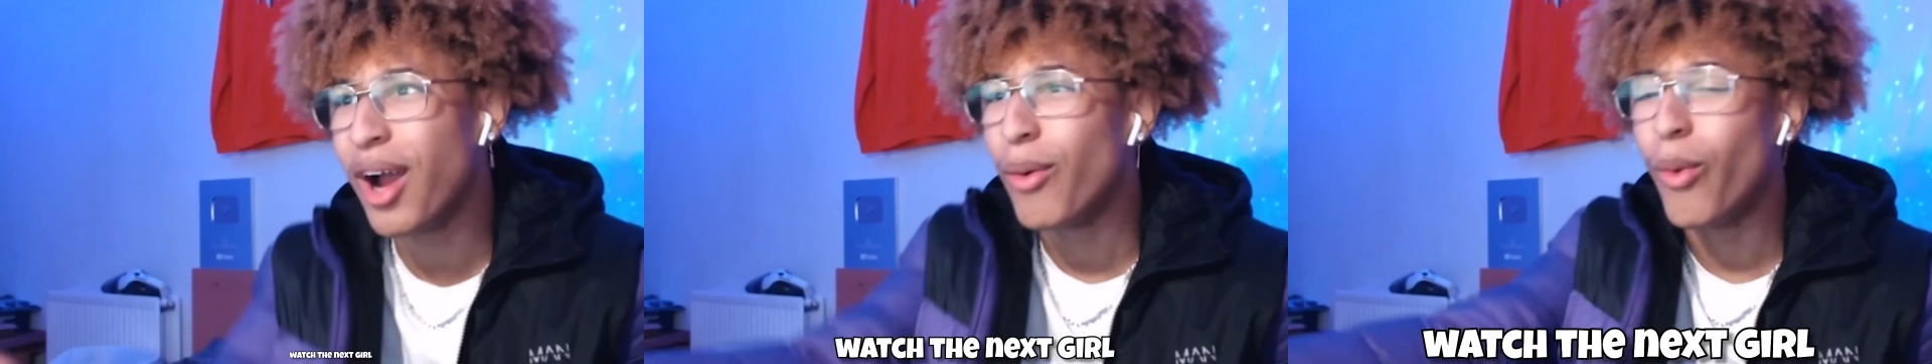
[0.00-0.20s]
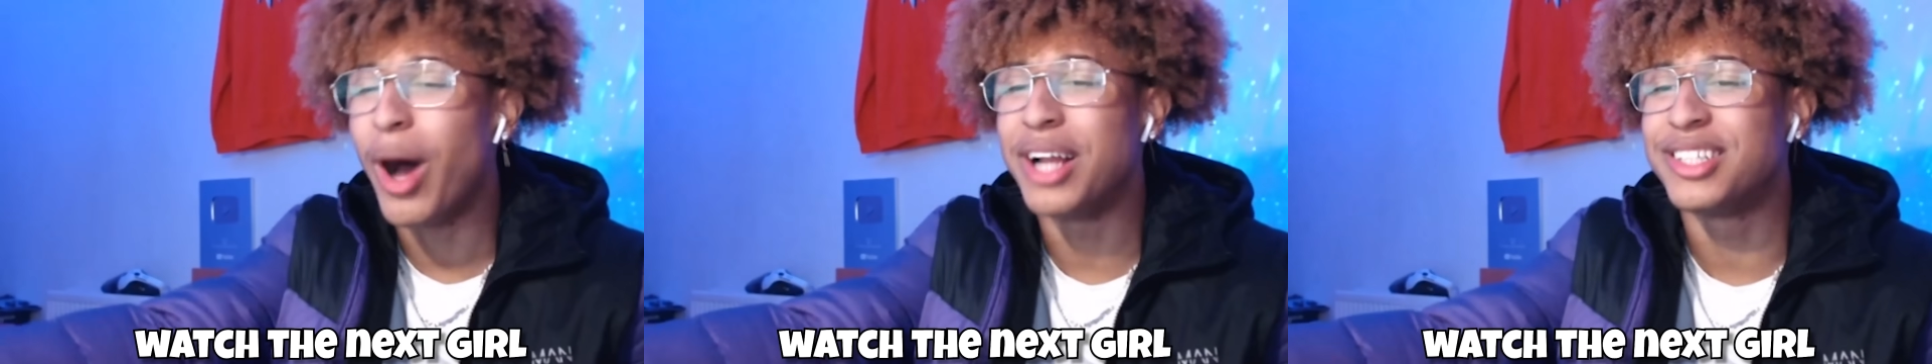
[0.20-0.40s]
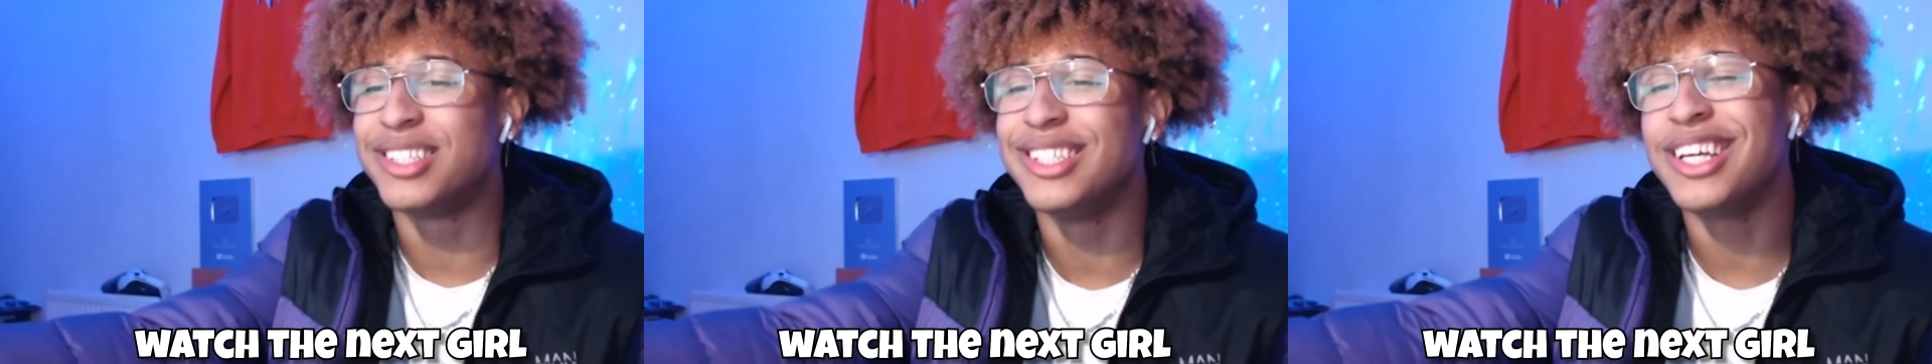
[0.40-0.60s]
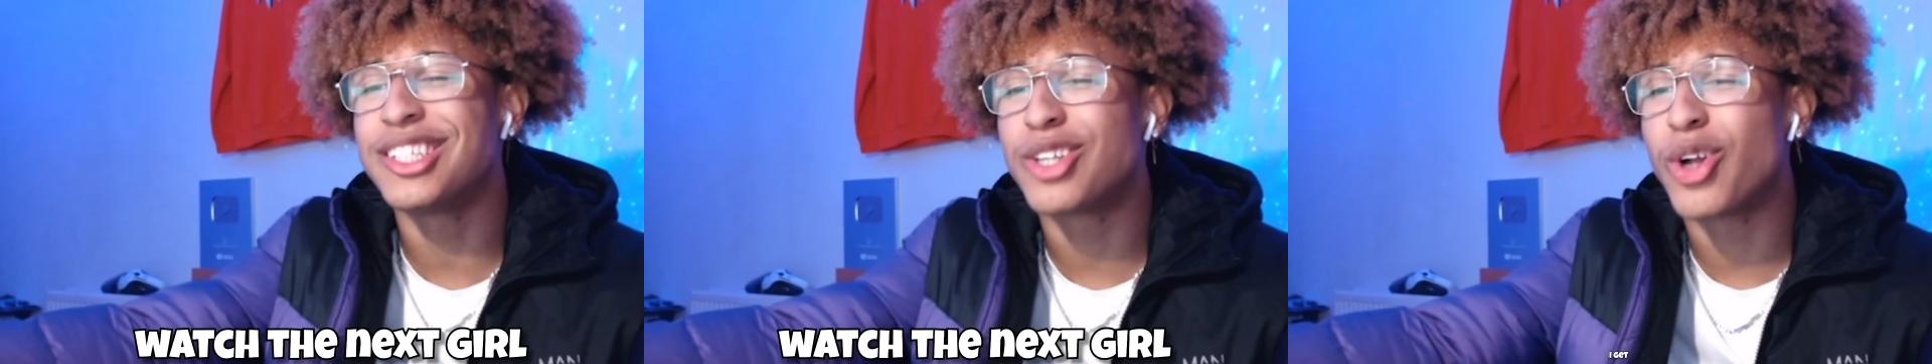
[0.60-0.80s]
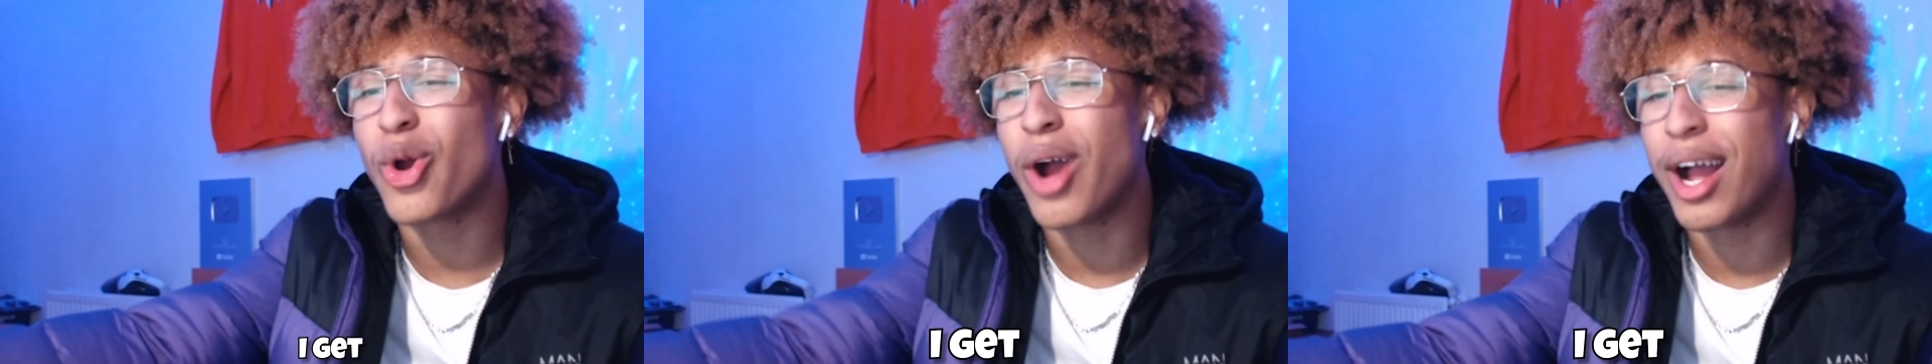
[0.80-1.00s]
Watch, the
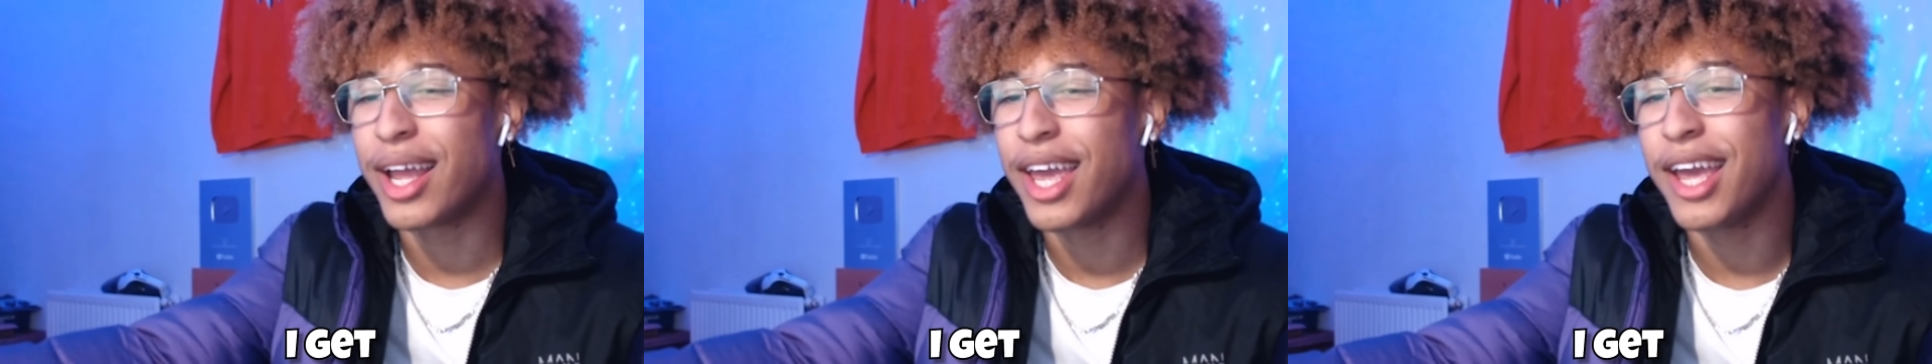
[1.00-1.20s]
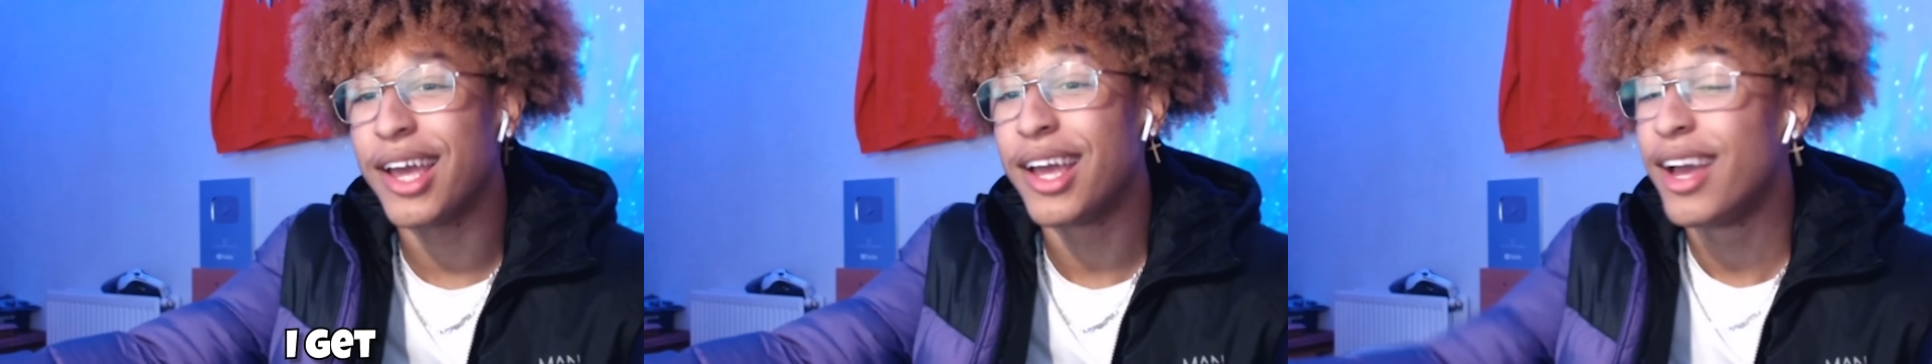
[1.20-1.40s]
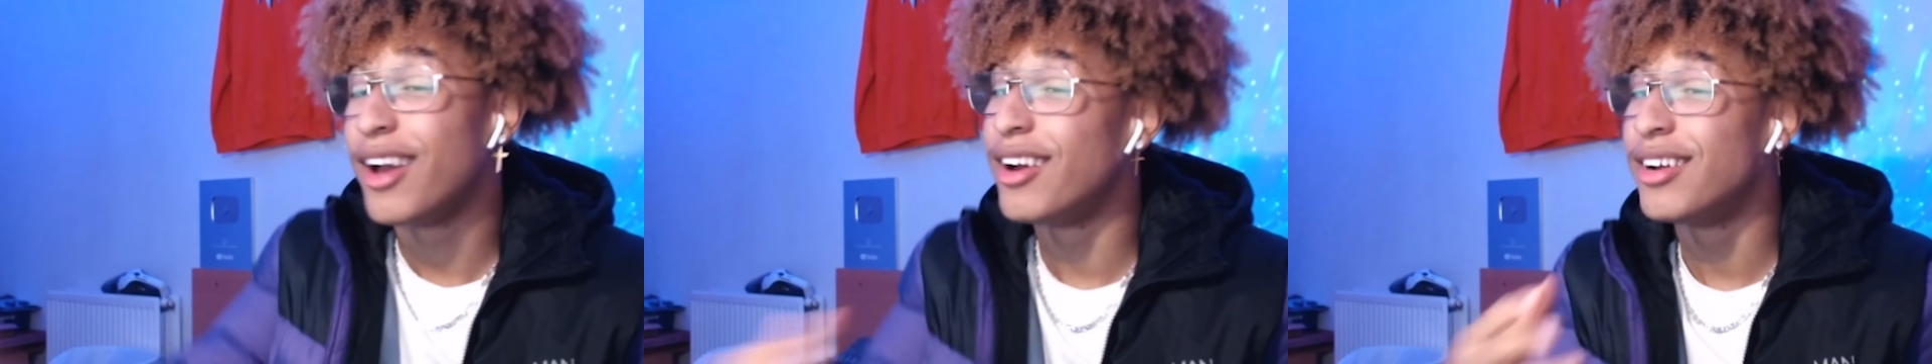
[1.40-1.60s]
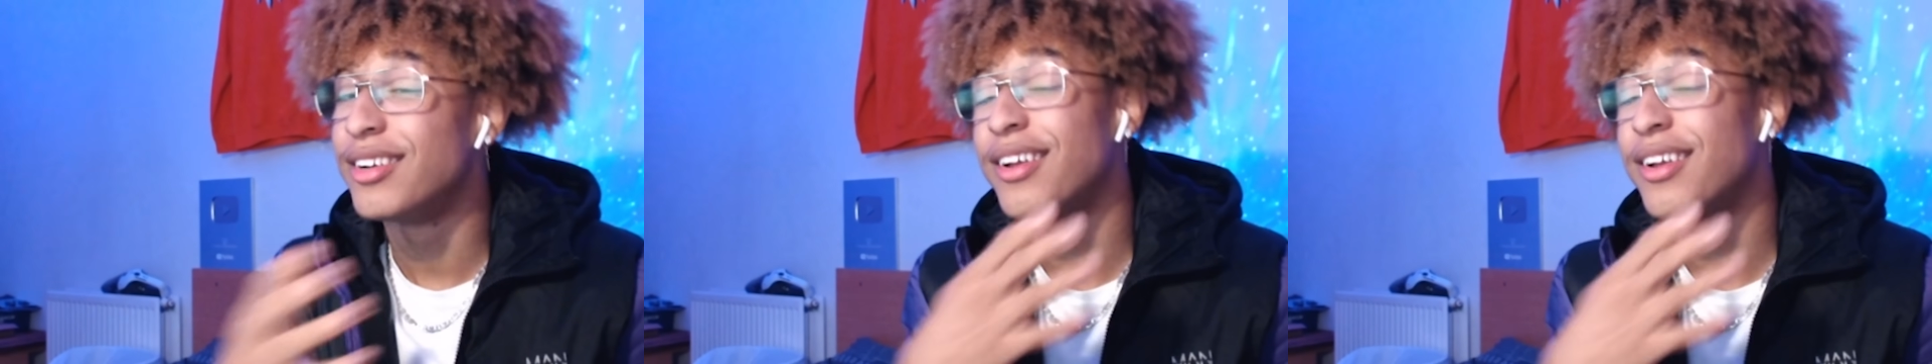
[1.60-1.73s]
next girl I get, you know